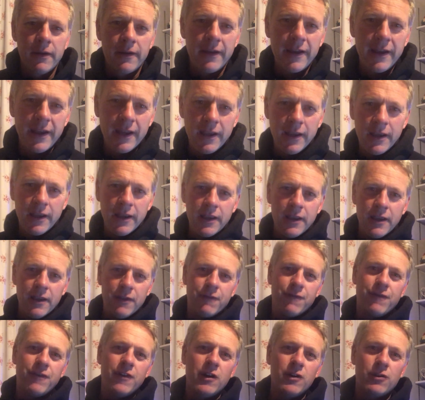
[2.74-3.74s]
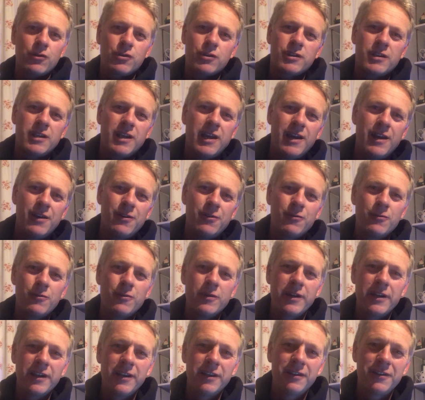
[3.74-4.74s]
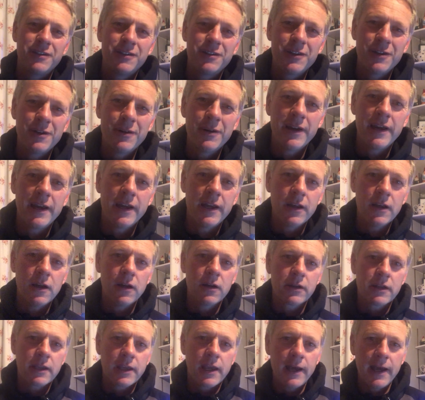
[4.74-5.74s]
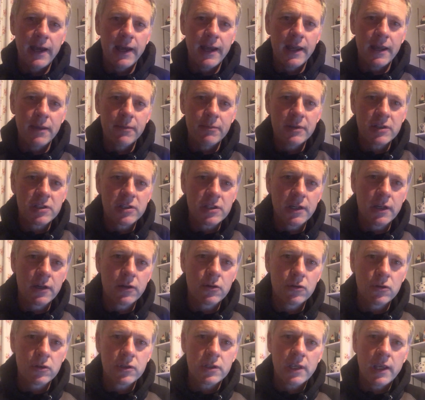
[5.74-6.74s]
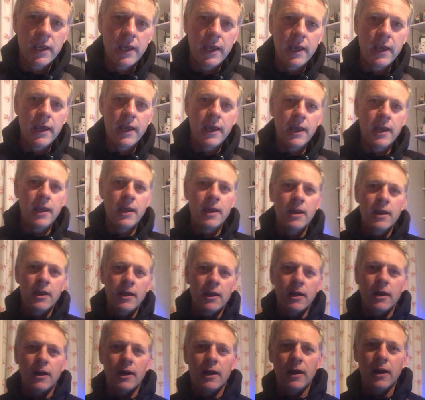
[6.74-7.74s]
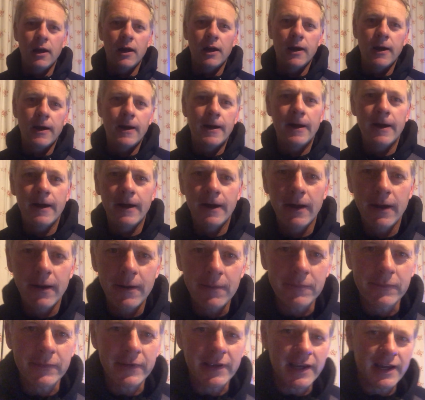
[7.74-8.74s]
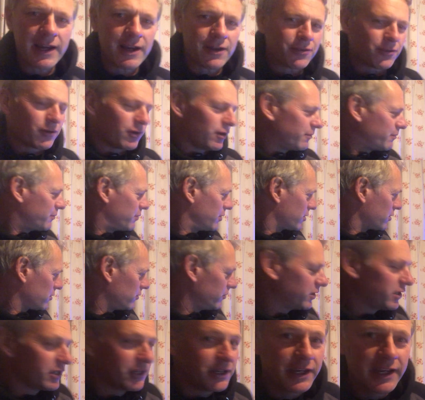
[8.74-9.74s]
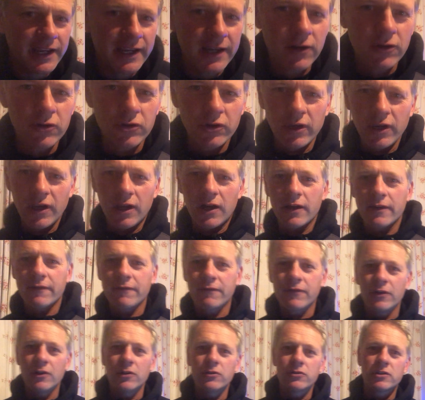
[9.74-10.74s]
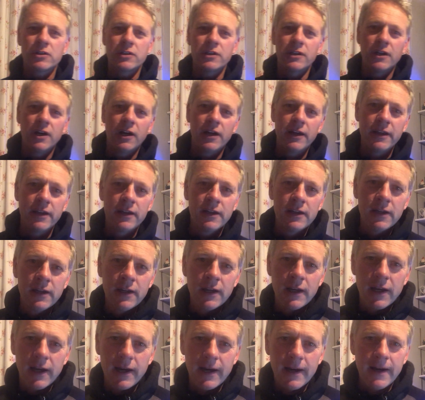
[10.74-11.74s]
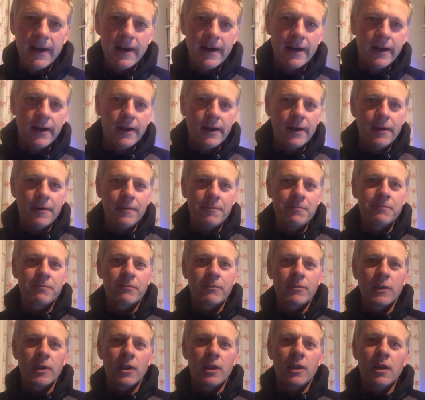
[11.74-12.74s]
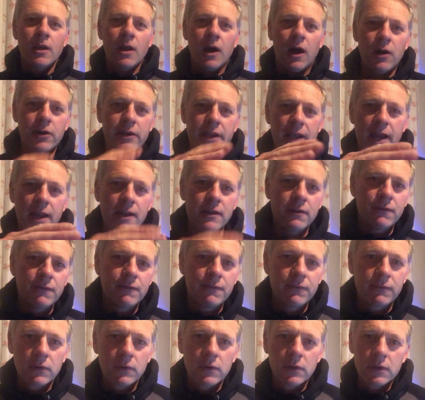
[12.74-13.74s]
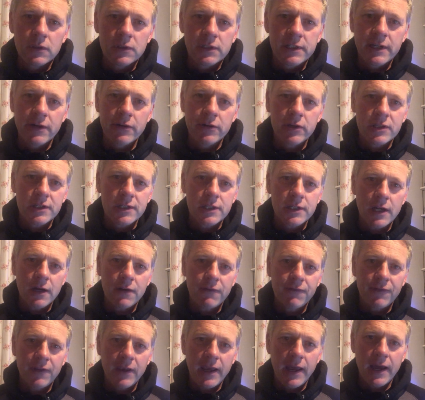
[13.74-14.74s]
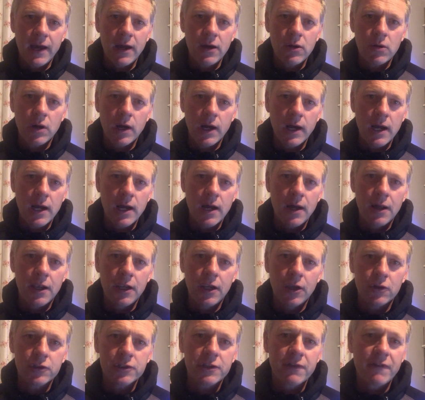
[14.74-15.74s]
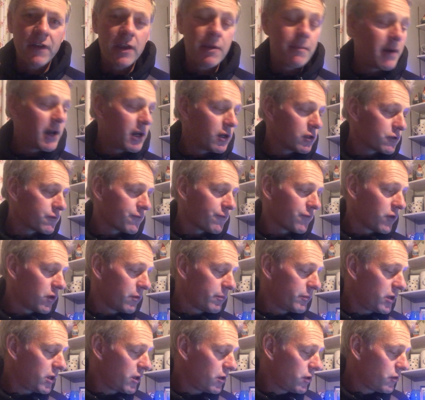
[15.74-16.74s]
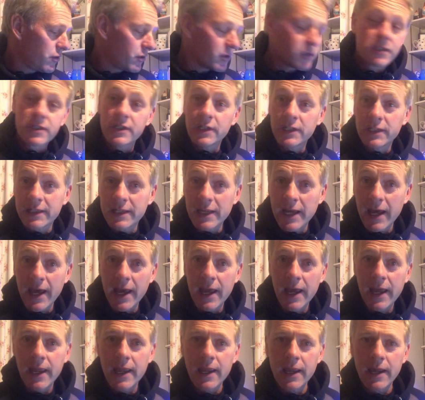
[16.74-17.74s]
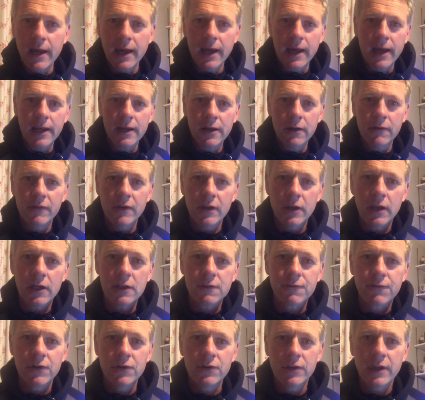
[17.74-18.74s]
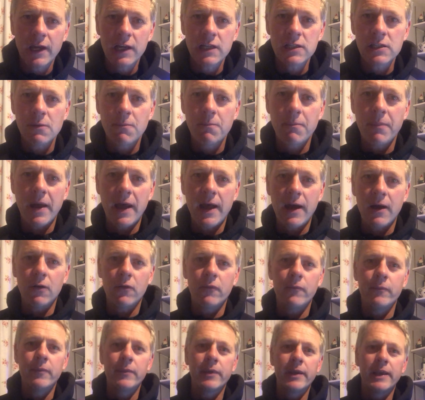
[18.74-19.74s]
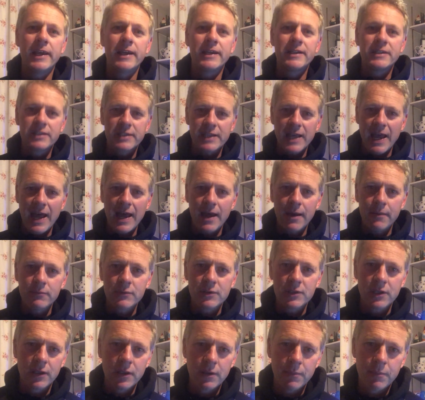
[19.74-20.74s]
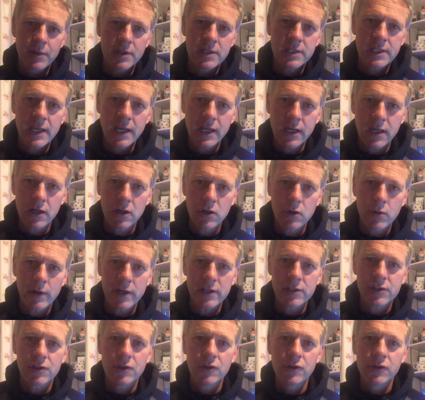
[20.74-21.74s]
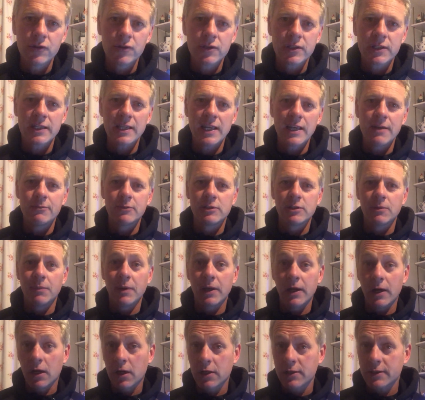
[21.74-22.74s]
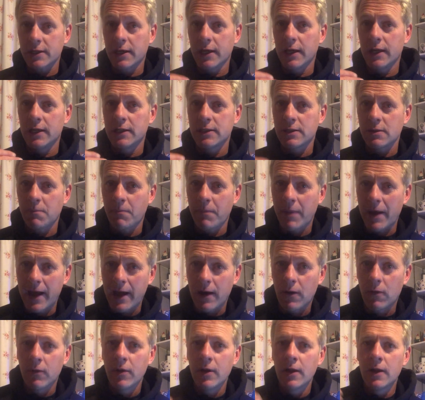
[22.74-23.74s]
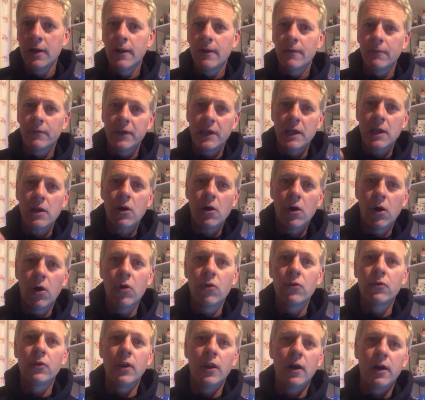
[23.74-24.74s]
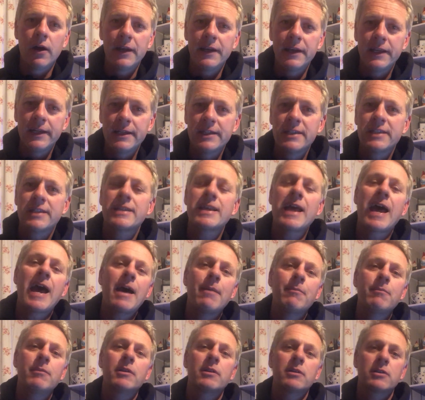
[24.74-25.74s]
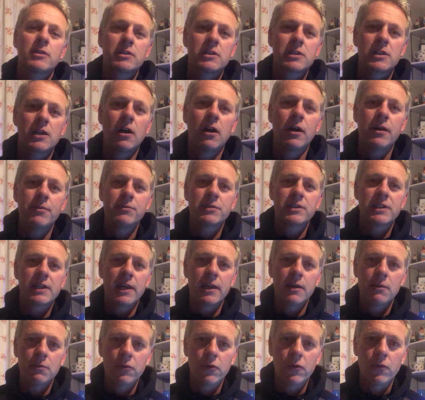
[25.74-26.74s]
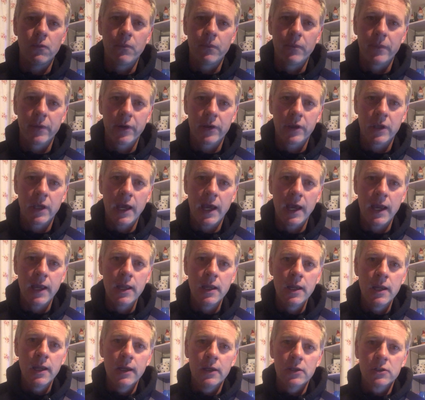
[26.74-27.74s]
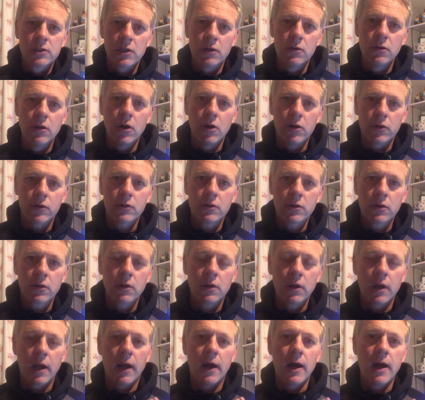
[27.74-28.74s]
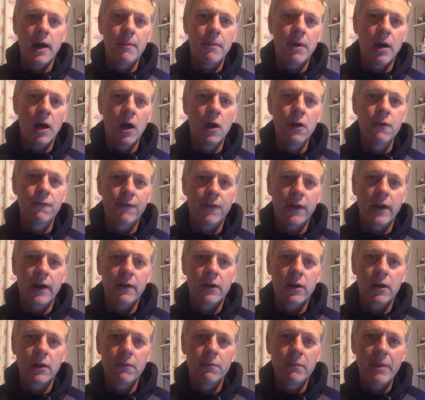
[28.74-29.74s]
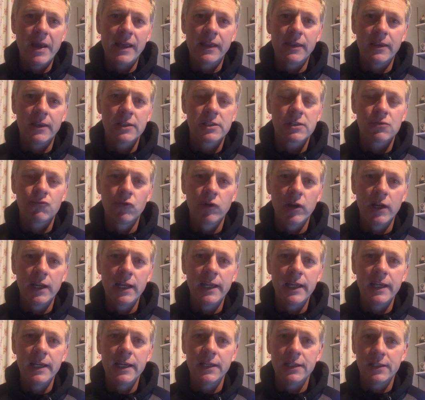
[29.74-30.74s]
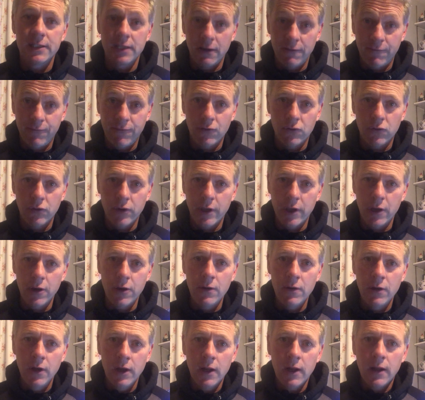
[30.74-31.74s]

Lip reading: Hey folks, how we doing? Okay, Miss Nichols here. Yeah, I thought I'd put on the neon light for you tonight. Okay, serious stuff now. Lots of emails from you today and over the last few days about exams, and the particular question you seem to be asking is about the online exam timetable. Okay, so look, hopefully I'm going to make this really easy for you.